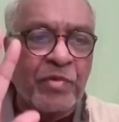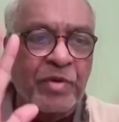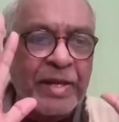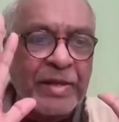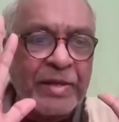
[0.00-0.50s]

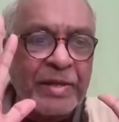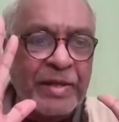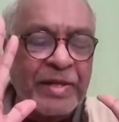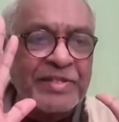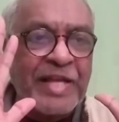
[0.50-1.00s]
Okay?
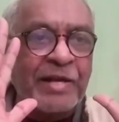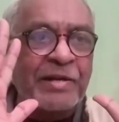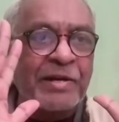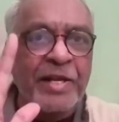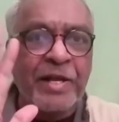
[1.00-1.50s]
Is that
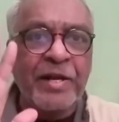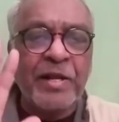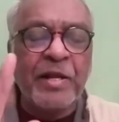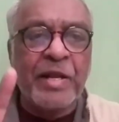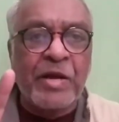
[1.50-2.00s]
clear?
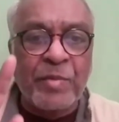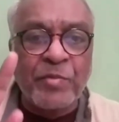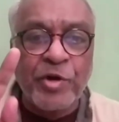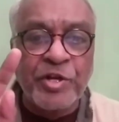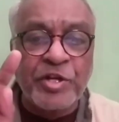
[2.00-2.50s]
Now I'm
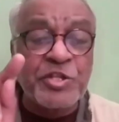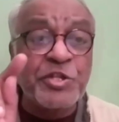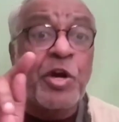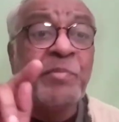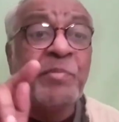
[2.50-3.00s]
going to
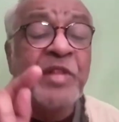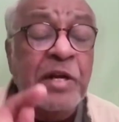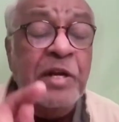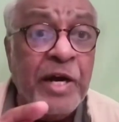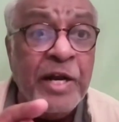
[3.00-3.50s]
stop the
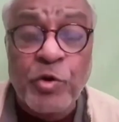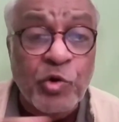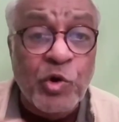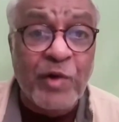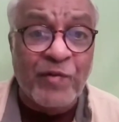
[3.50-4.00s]
recording.
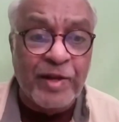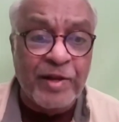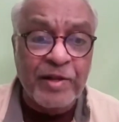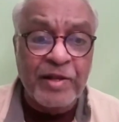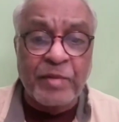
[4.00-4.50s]
Don't go away.
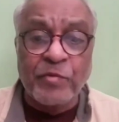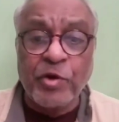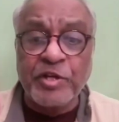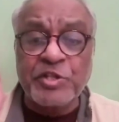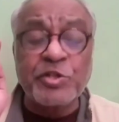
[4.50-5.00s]
I'm
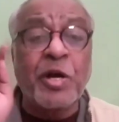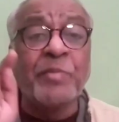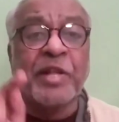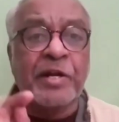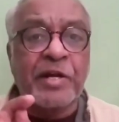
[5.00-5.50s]
going to
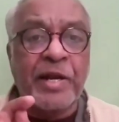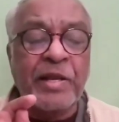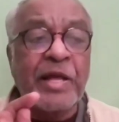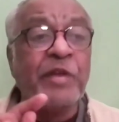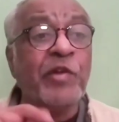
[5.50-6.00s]
stop the
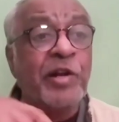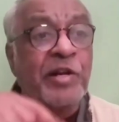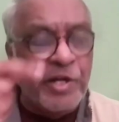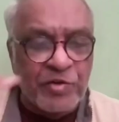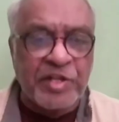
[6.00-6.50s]
recording and we'll
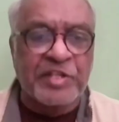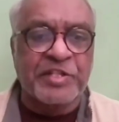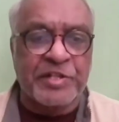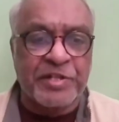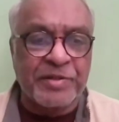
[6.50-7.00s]
continue the
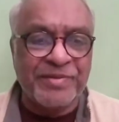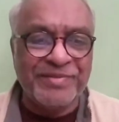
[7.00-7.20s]
discussion.